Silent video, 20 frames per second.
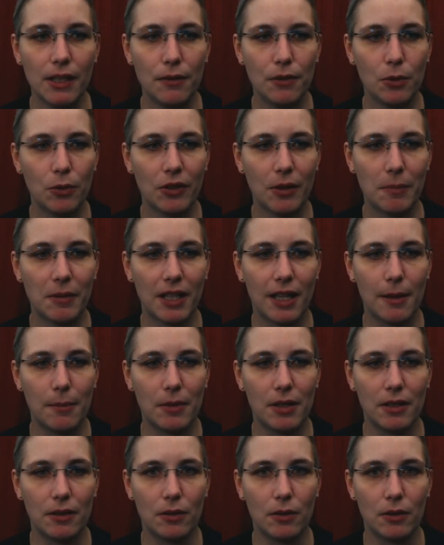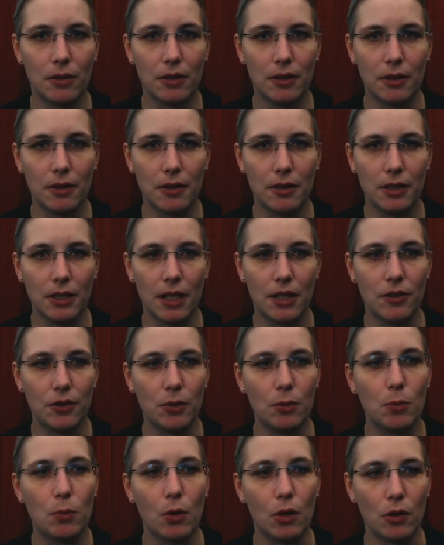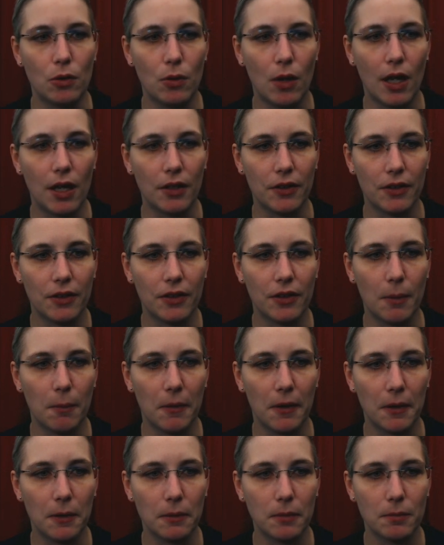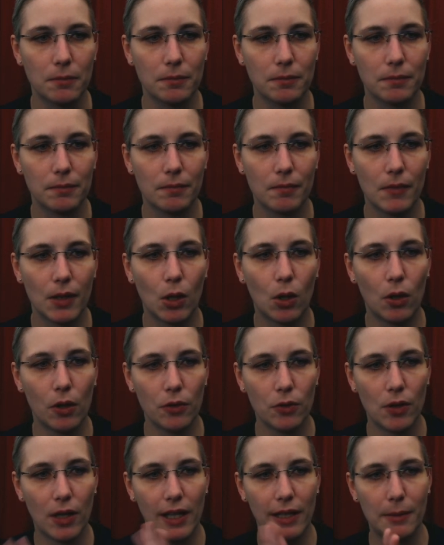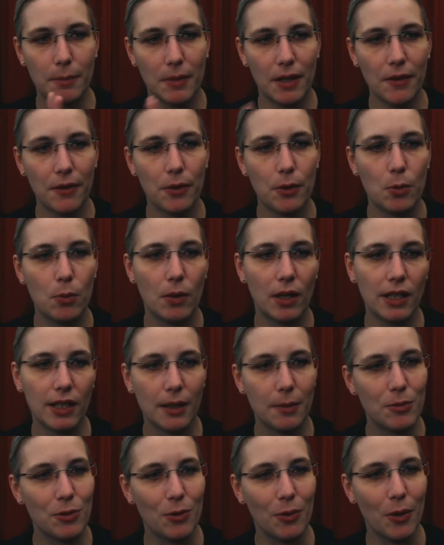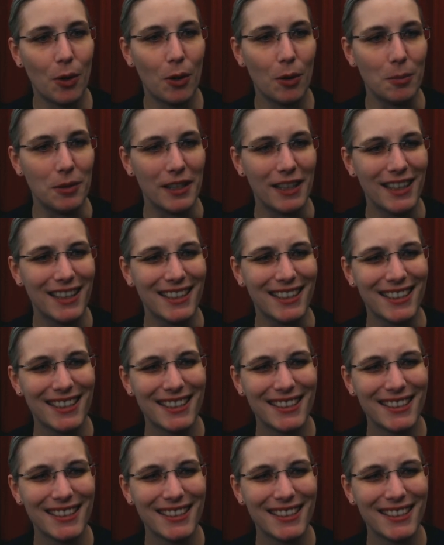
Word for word: give you some time in uh, in case you want to ask something. Also, hi Matthew, welcome to the hobby.